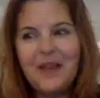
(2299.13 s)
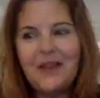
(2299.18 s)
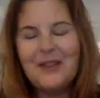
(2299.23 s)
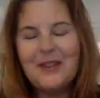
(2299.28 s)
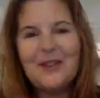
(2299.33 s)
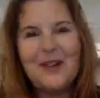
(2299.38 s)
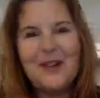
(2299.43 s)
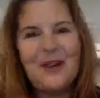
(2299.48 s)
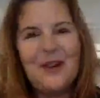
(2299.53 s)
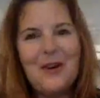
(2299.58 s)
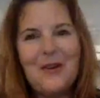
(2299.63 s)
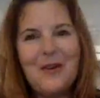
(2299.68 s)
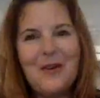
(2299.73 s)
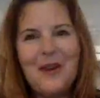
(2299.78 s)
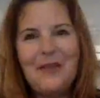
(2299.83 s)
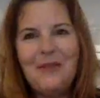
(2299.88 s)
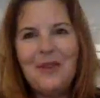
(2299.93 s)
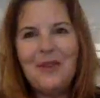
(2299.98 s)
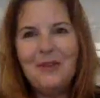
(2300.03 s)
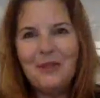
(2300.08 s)
So
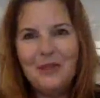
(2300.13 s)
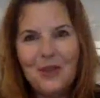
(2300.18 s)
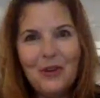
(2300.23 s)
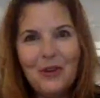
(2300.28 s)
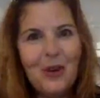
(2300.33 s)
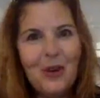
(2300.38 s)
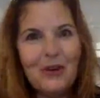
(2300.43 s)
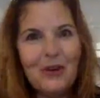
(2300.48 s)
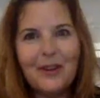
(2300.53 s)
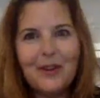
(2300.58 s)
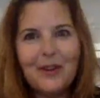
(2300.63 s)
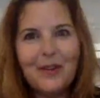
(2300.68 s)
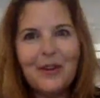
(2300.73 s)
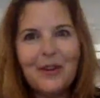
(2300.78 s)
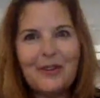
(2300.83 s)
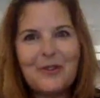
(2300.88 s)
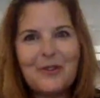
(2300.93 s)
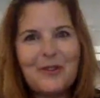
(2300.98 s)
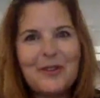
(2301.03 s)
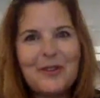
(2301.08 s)
if you do go to the
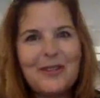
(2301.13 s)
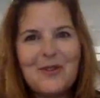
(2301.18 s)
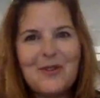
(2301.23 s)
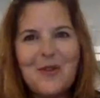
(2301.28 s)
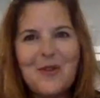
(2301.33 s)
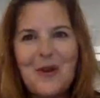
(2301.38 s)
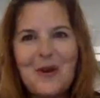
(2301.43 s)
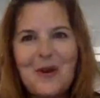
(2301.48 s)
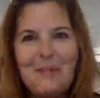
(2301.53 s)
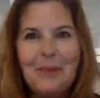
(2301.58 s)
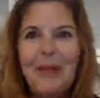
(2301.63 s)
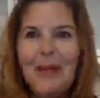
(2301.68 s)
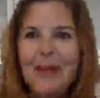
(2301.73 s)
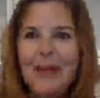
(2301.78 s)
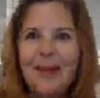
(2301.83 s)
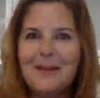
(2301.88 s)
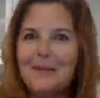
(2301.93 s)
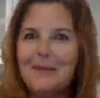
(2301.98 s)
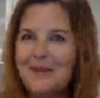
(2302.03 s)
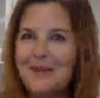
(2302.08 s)
grocery store,
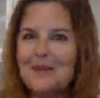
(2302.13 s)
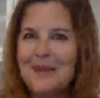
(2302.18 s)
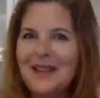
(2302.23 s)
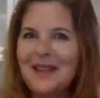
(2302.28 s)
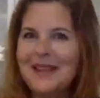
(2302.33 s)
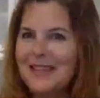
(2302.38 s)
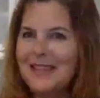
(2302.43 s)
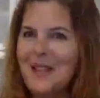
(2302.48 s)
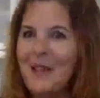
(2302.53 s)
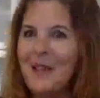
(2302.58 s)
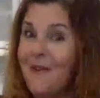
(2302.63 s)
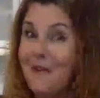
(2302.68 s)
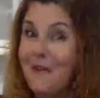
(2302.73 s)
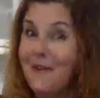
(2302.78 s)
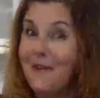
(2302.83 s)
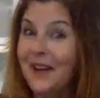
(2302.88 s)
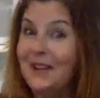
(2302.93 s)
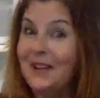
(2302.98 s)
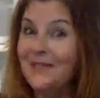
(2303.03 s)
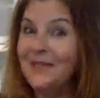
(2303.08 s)
pick up some of these
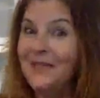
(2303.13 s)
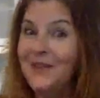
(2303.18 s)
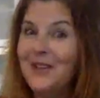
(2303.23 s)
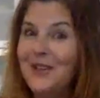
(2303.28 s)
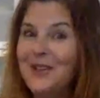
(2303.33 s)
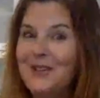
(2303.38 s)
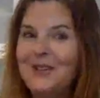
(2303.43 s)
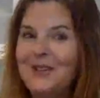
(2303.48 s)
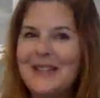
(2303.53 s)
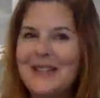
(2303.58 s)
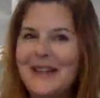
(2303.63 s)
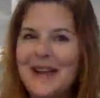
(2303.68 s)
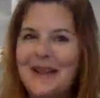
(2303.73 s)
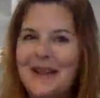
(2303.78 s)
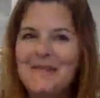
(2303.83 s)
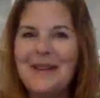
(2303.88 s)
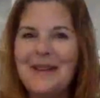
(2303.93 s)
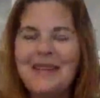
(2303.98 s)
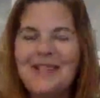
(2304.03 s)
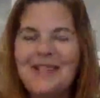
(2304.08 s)
fun foods that
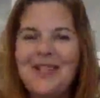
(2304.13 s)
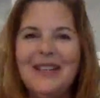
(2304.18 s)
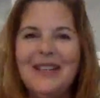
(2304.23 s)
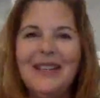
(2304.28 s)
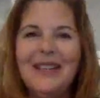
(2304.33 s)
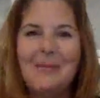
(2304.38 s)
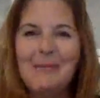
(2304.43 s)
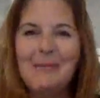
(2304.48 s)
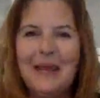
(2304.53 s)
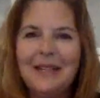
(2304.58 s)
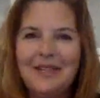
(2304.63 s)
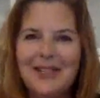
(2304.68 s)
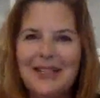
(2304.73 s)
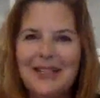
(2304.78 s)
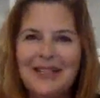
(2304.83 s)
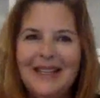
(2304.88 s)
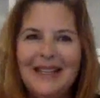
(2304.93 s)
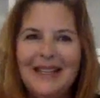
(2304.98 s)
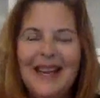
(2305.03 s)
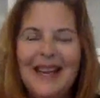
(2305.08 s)
I'm mentioning,
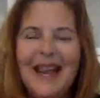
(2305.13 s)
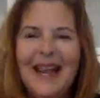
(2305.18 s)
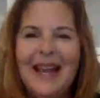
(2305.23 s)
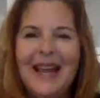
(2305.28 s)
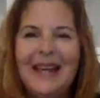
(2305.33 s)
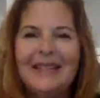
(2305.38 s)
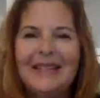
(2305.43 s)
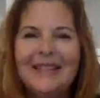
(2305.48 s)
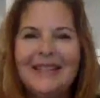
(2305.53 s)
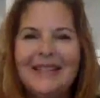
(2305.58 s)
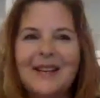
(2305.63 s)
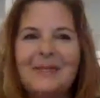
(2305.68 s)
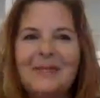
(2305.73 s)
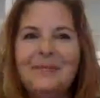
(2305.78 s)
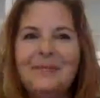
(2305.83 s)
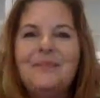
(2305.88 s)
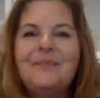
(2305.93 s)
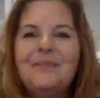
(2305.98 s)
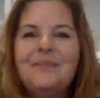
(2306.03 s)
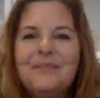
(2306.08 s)
mentioning and
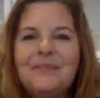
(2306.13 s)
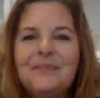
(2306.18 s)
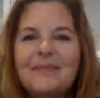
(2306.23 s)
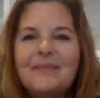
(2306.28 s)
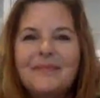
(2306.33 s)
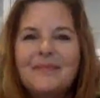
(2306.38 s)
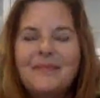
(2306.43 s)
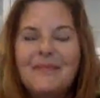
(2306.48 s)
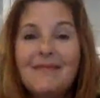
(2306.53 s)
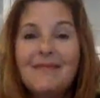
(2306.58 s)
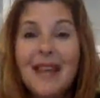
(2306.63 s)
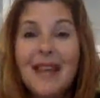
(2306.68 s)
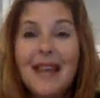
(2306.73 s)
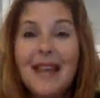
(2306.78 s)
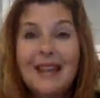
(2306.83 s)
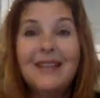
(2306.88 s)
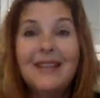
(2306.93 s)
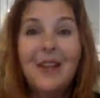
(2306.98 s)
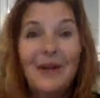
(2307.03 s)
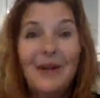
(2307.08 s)
um,
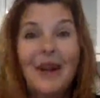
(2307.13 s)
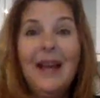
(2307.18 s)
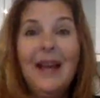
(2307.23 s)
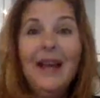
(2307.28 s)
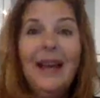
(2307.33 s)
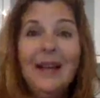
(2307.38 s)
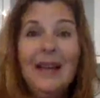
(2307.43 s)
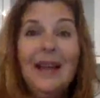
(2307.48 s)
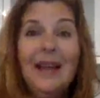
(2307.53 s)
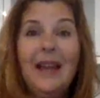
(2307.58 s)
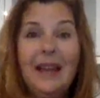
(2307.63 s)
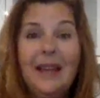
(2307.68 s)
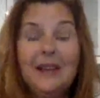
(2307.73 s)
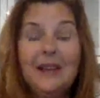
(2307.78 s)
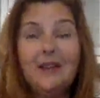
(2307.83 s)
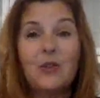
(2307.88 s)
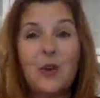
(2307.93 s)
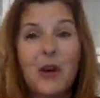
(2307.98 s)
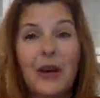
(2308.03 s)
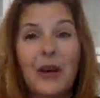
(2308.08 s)
and go ahead
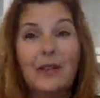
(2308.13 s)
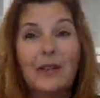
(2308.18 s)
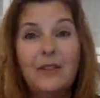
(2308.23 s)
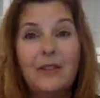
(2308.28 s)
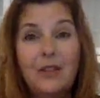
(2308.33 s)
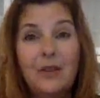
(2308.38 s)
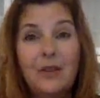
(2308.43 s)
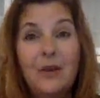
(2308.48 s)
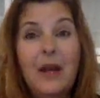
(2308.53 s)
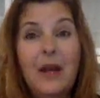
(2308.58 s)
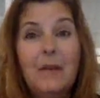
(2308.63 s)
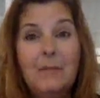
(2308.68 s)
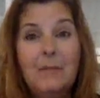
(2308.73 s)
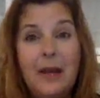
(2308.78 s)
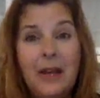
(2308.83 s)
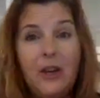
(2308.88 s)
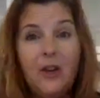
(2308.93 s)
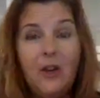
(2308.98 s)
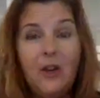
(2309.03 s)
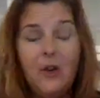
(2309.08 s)
and try to
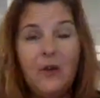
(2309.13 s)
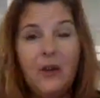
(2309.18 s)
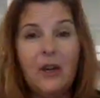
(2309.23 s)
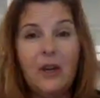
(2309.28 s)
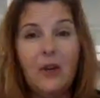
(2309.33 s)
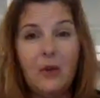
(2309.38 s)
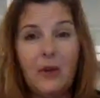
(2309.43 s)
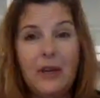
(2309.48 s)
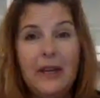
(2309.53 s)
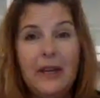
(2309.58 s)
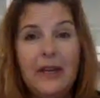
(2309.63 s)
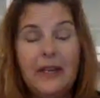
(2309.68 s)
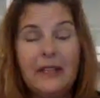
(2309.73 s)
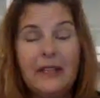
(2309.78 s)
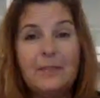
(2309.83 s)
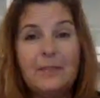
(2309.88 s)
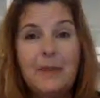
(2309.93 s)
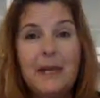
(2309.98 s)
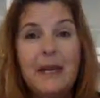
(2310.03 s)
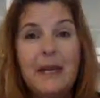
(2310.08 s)
make your own
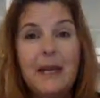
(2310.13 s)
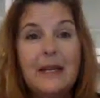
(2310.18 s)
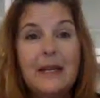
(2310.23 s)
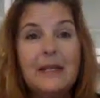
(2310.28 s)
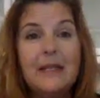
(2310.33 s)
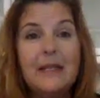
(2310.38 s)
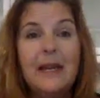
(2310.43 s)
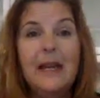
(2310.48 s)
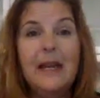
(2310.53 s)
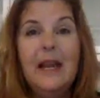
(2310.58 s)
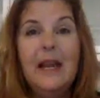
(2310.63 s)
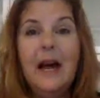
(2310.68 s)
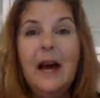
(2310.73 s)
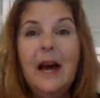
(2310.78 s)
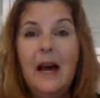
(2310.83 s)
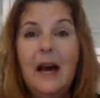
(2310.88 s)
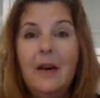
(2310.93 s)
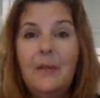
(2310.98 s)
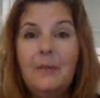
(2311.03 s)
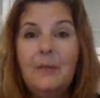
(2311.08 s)
ingredients because
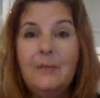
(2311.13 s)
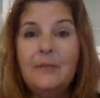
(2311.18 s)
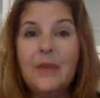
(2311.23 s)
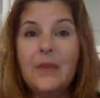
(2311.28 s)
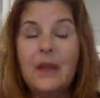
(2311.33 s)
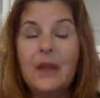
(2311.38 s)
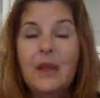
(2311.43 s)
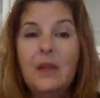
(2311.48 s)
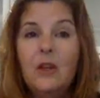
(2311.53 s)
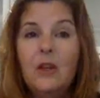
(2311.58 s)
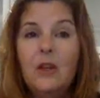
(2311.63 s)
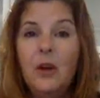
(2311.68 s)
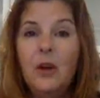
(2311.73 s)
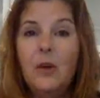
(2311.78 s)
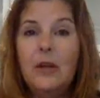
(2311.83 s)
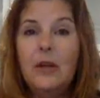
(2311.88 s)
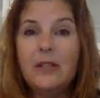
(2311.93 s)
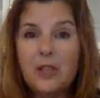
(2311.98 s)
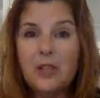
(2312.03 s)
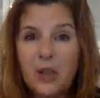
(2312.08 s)
um, you
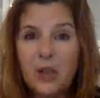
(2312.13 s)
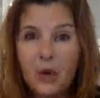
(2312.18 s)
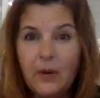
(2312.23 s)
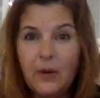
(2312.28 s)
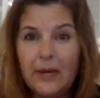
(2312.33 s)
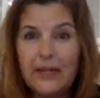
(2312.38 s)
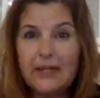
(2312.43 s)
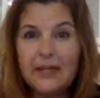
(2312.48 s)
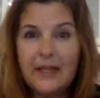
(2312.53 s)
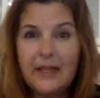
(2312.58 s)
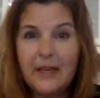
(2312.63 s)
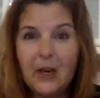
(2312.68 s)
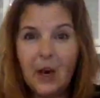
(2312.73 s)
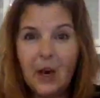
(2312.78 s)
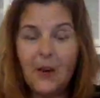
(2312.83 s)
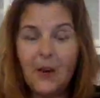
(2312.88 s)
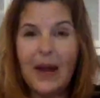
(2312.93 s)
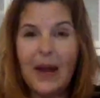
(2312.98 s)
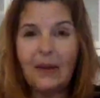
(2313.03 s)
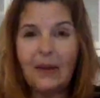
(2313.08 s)
know it's so easy to
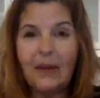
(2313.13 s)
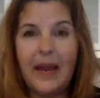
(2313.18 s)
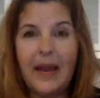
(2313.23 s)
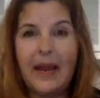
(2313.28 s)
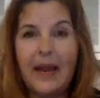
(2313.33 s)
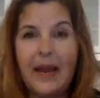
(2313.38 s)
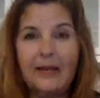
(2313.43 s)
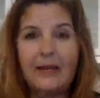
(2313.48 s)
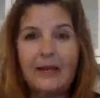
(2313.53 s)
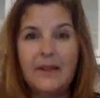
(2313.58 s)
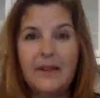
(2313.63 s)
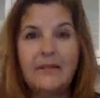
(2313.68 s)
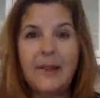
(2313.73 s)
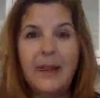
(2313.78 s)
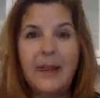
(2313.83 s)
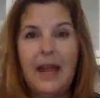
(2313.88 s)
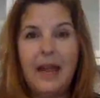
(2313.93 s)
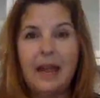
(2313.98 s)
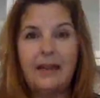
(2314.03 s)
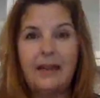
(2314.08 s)
go out and
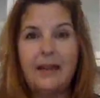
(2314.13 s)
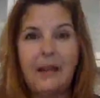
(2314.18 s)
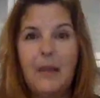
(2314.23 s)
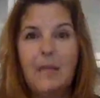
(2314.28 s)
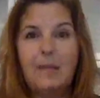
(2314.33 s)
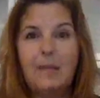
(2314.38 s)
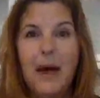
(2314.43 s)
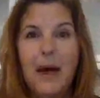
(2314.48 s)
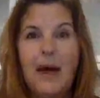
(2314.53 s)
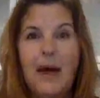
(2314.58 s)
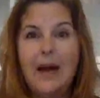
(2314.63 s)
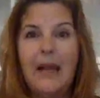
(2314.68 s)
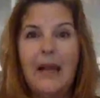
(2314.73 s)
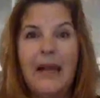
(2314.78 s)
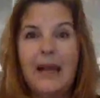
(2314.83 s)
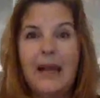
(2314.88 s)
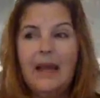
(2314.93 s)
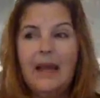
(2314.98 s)
and buy